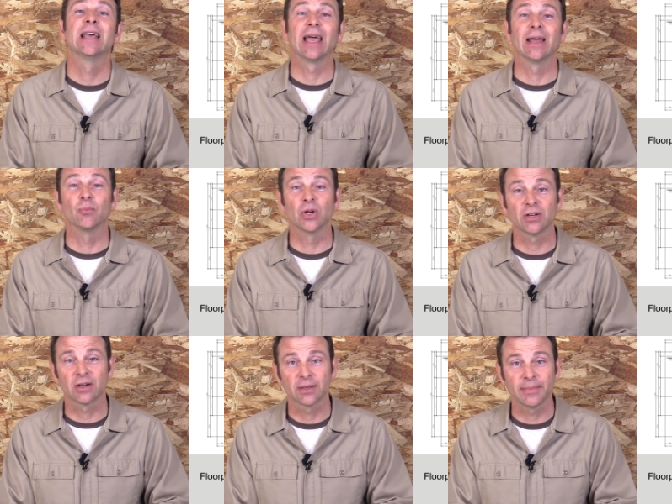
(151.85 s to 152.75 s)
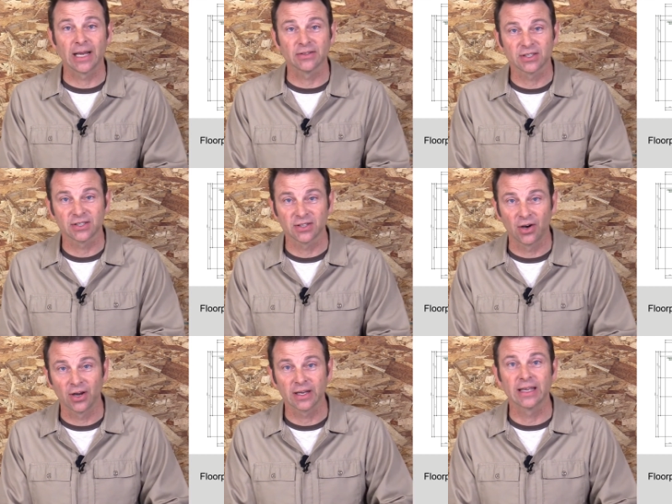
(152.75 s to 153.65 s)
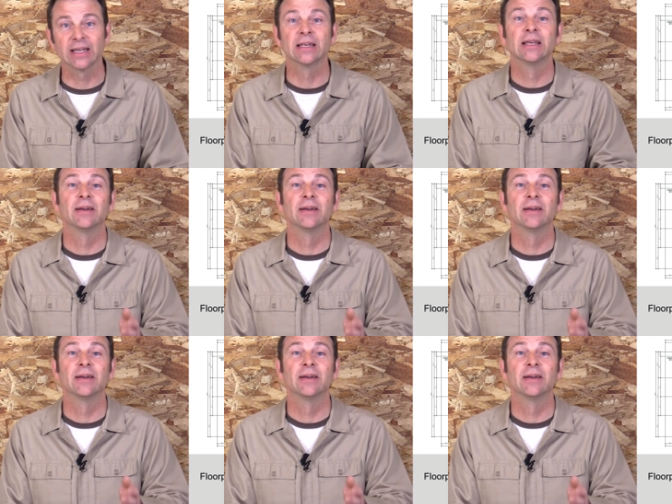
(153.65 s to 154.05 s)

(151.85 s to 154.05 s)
and we talked about sawing it